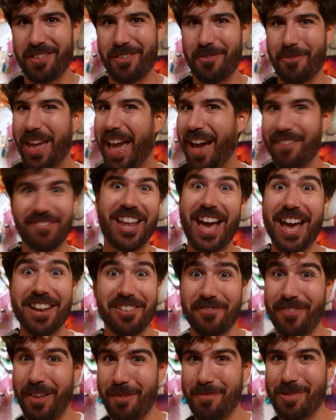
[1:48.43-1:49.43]
We haven't had
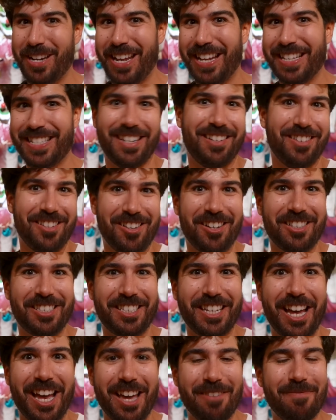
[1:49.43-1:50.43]
November dates in a long
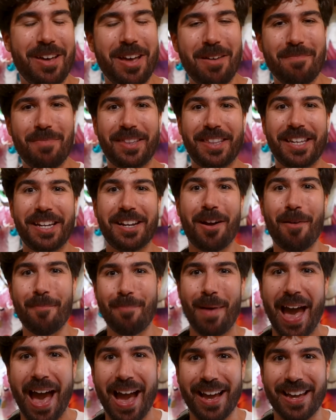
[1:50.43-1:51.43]
time, but they are
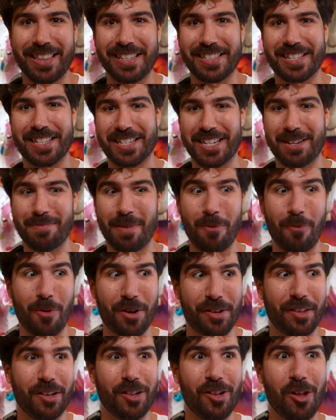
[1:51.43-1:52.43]
back. This is gonna be one
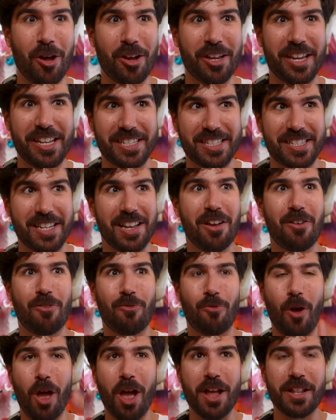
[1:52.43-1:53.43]
of the longest
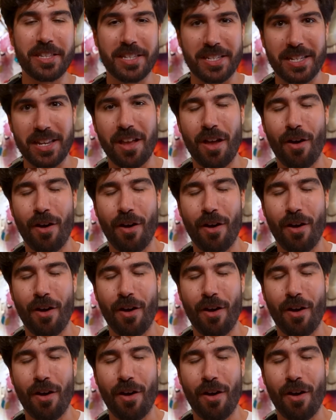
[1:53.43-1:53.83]
runs